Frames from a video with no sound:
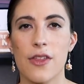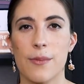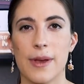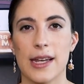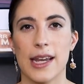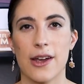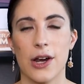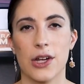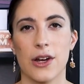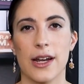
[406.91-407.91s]
The main
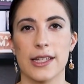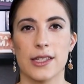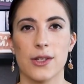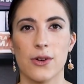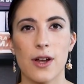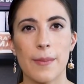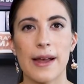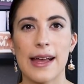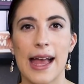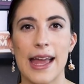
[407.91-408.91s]
character is
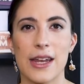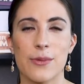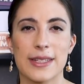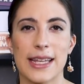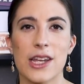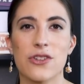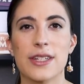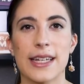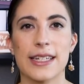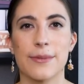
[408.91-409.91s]
Yoruba, and it was
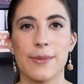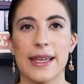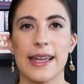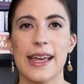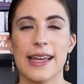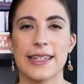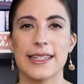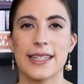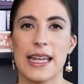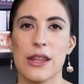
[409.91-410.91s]
interesting to me to
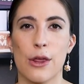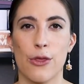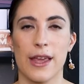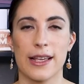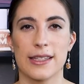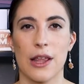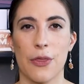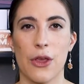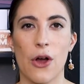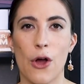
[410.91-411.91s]
see the things that
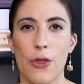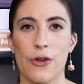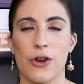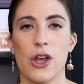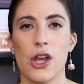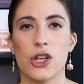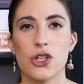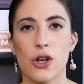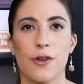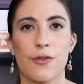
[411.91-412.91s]
the author
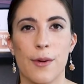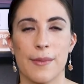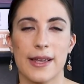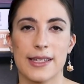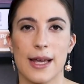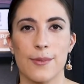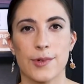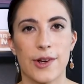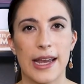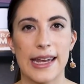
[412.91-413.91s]
took from
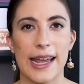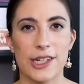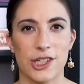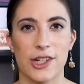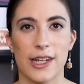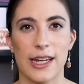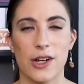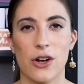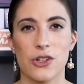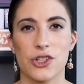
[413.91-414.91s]
contemporary Nigerian
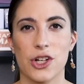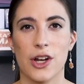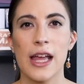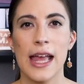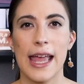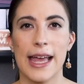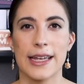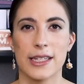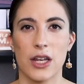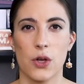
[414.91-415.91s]
culture
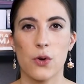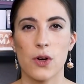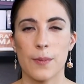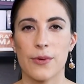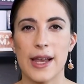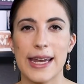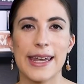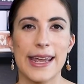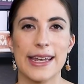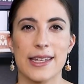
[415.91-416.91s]
and incorporated
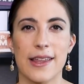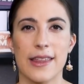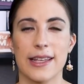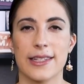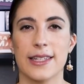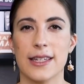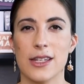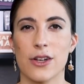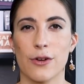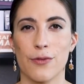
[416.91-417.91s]
into this
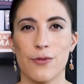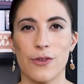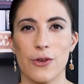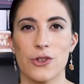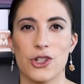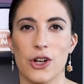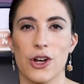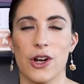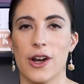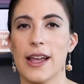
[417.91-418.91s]
near
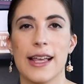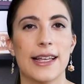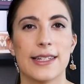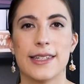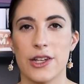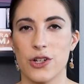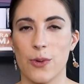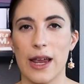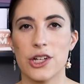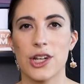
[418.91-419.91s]
future
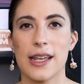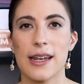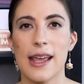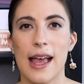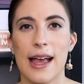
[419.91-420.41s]
situation.